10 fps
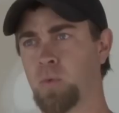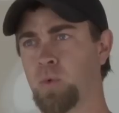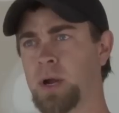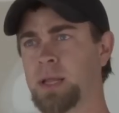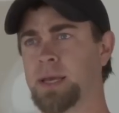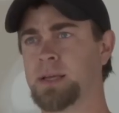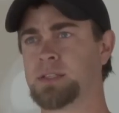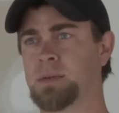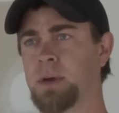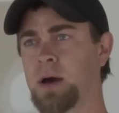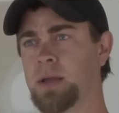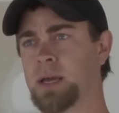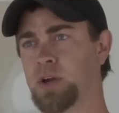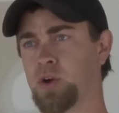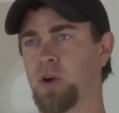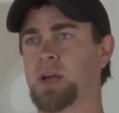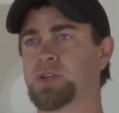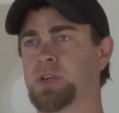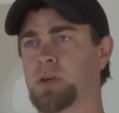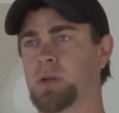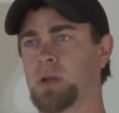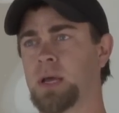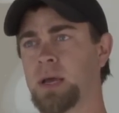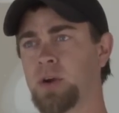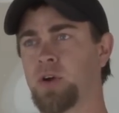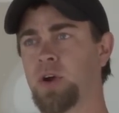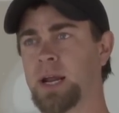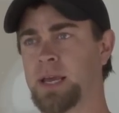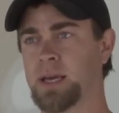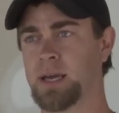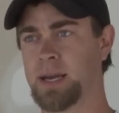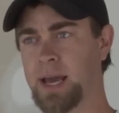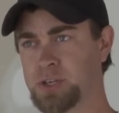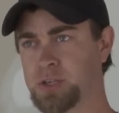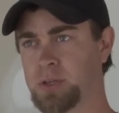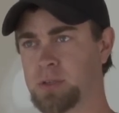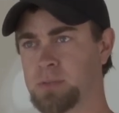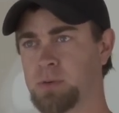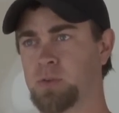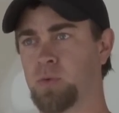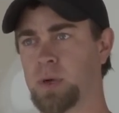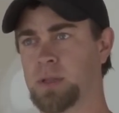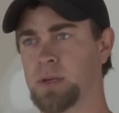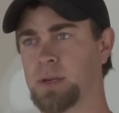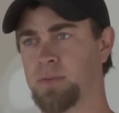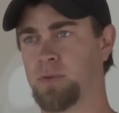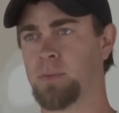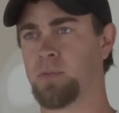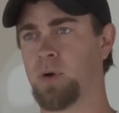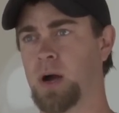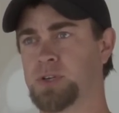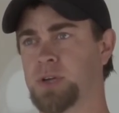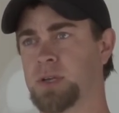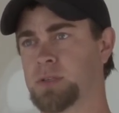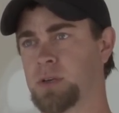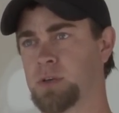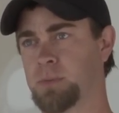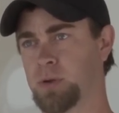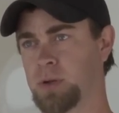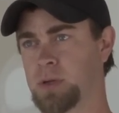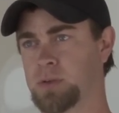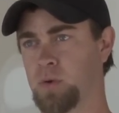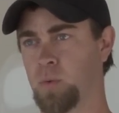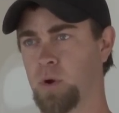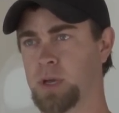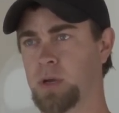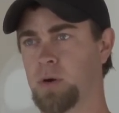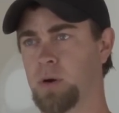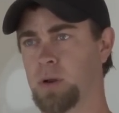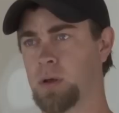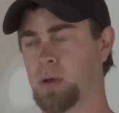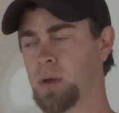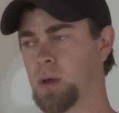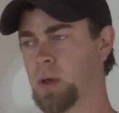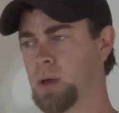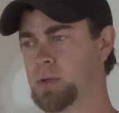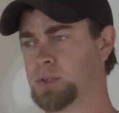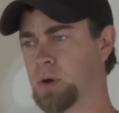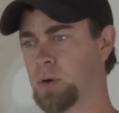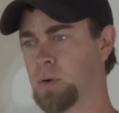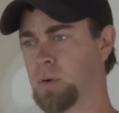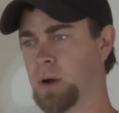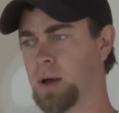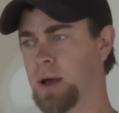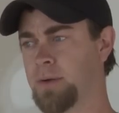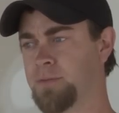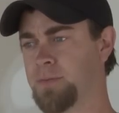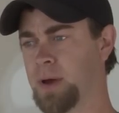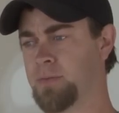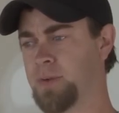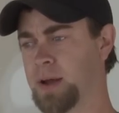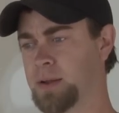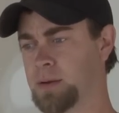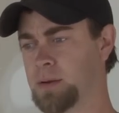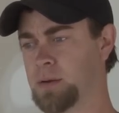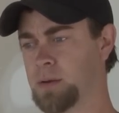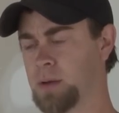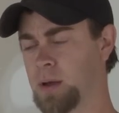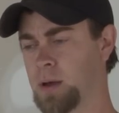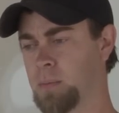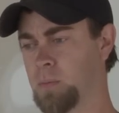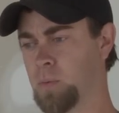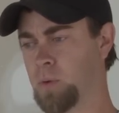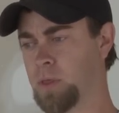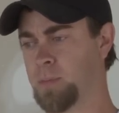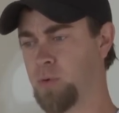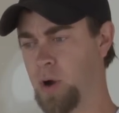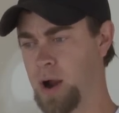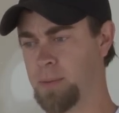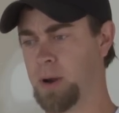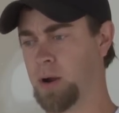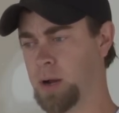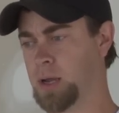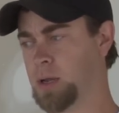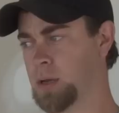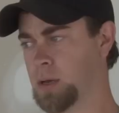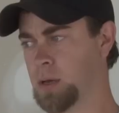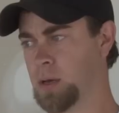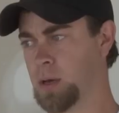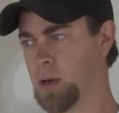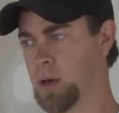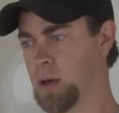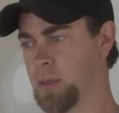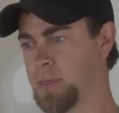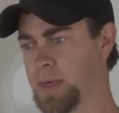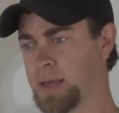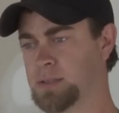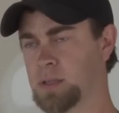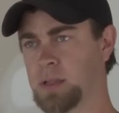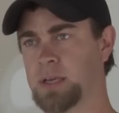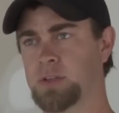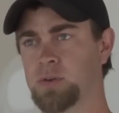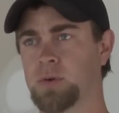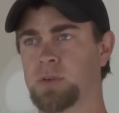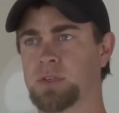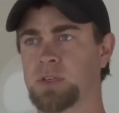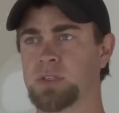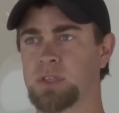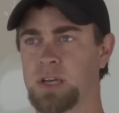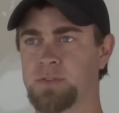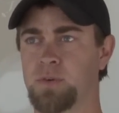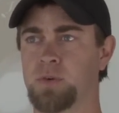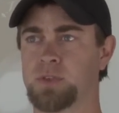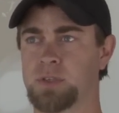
Really, it's about integration and creating connections between the different projects that communities are working on. So I find it one of the primary things that lead to a successful